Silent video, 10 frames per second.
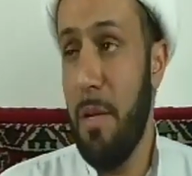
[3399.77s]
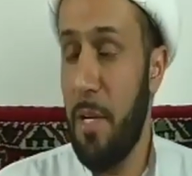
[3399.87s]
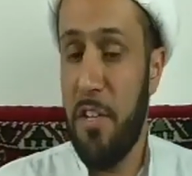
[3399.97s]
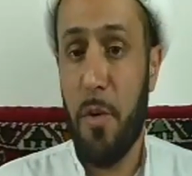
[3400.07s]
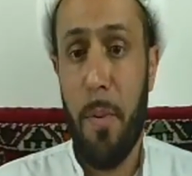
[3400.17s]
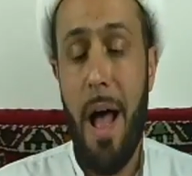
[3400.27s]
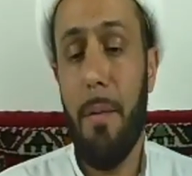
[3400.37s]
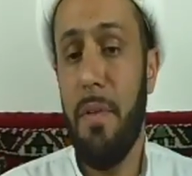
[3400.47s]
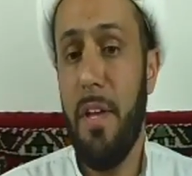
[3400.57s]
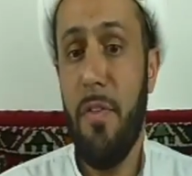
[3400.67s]
I mean, it's a
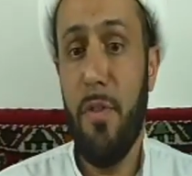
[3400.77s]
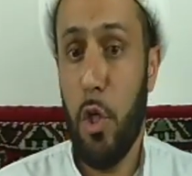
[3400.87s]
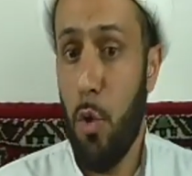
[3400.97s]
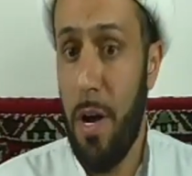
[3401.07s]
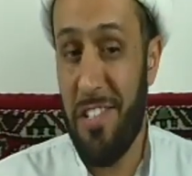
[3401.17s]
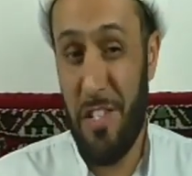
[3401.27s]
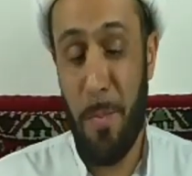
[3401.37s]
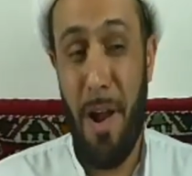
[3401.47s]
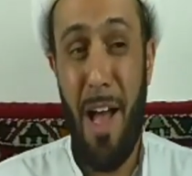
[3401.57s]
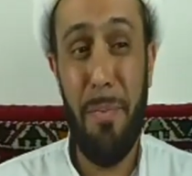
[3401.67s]
problem in the US, it's a
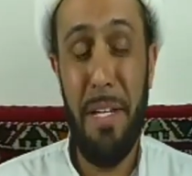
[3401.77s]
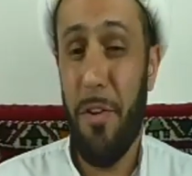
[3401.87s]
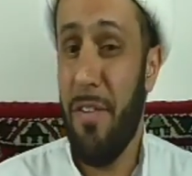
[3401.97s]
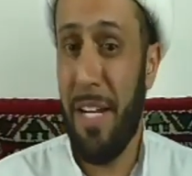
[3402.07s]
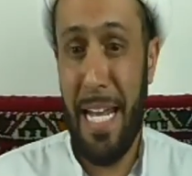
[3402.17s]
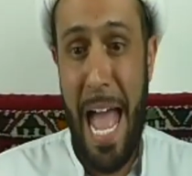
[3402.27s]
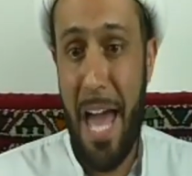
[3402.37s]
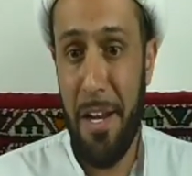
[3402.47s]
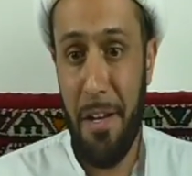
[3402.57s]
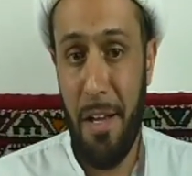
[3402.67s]
problem here, even in
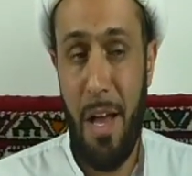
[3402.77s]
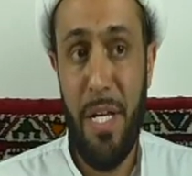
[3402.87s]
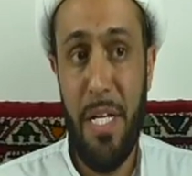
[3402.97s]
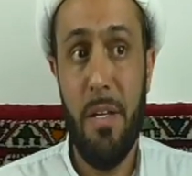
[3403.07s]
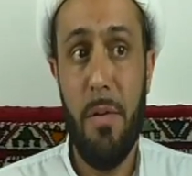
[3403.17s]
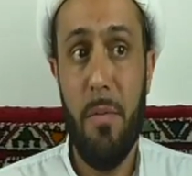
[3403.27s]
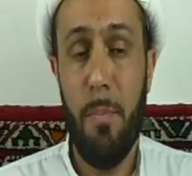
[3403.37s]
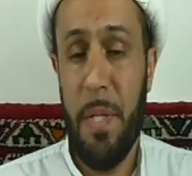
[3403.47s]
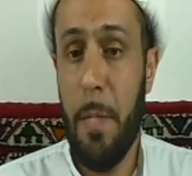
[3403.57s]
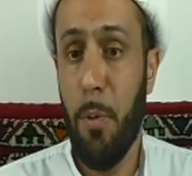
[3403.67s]
Canada. I mean,
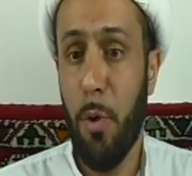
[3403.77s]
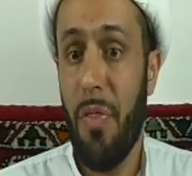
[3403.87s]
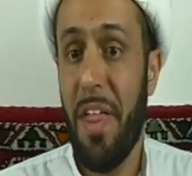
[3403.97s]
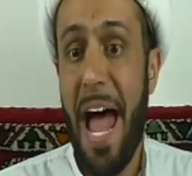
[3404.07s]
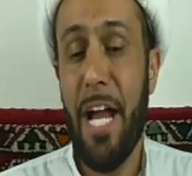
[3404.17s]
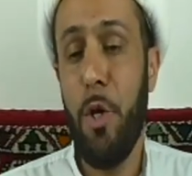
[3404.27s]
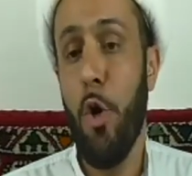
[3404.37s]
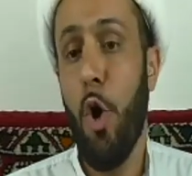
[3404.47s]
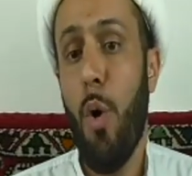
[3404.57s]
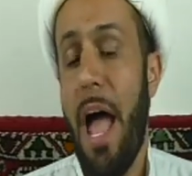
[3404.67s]
people that I
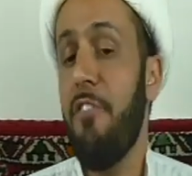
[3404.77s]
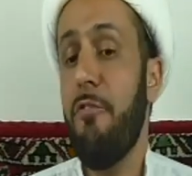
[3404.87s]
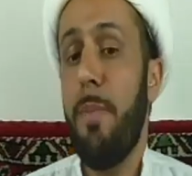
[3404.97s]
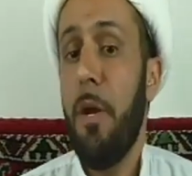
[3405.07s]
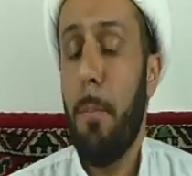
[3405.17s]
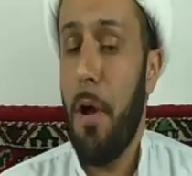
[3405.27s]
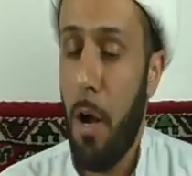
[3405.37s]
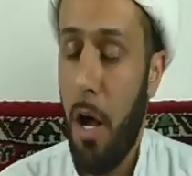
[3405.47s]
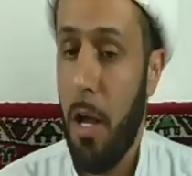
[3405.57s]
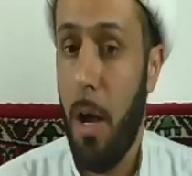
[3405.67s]
know have been
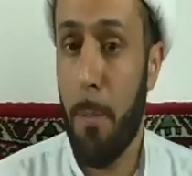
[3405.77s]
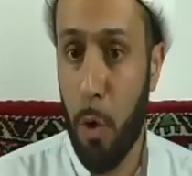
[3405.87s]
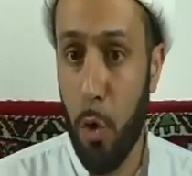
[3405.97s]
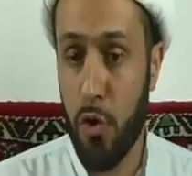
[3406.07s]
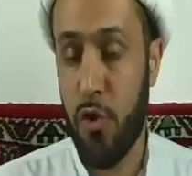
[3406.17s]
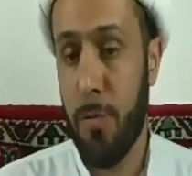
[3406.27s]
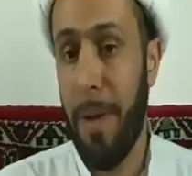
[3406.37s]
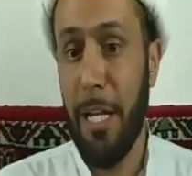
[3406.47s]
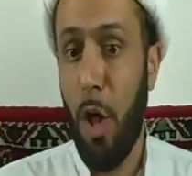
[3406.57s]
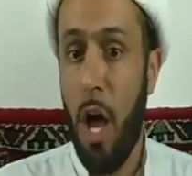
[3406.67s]
approached
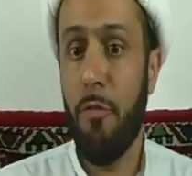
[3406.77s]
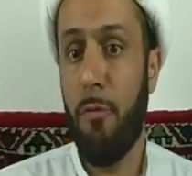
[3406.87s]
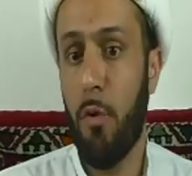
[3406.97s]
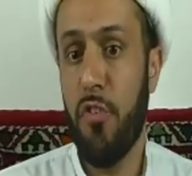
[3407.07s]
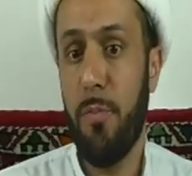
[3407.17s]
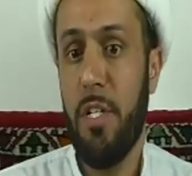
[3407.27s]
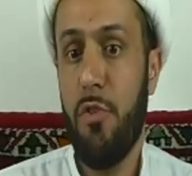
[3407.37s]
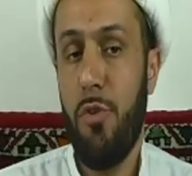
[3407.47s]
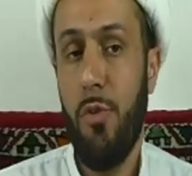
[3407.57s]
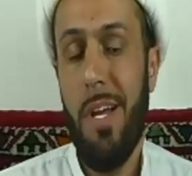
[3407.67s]
by law enforcement
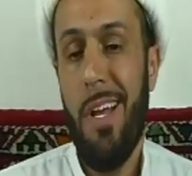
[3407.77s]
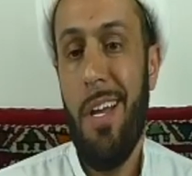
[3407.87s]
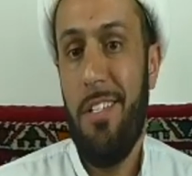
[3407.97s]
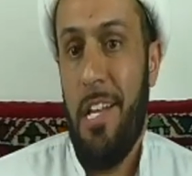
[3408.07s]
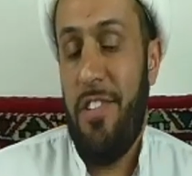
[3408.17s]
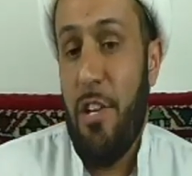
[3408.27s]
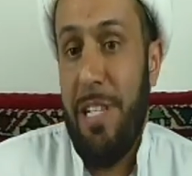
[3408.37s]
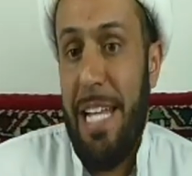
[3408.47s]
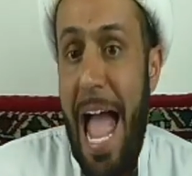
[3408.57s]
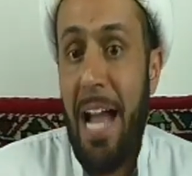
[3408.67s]
to
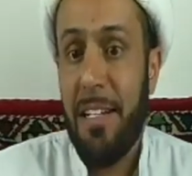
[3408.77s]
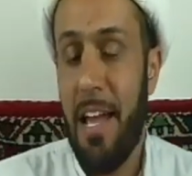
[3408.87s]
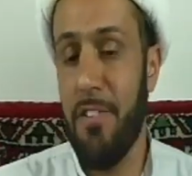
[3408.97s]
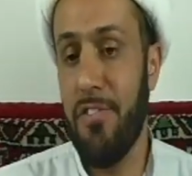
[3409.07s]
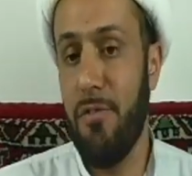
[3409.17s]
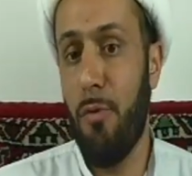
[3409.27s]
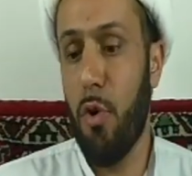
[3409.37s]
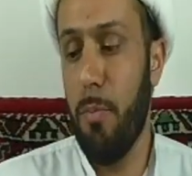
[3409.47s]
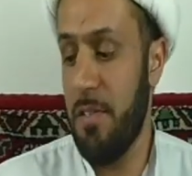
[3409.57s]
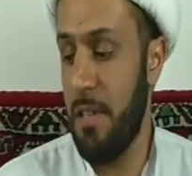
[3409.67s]
essentially act as
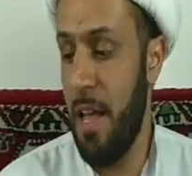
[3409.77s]
informants.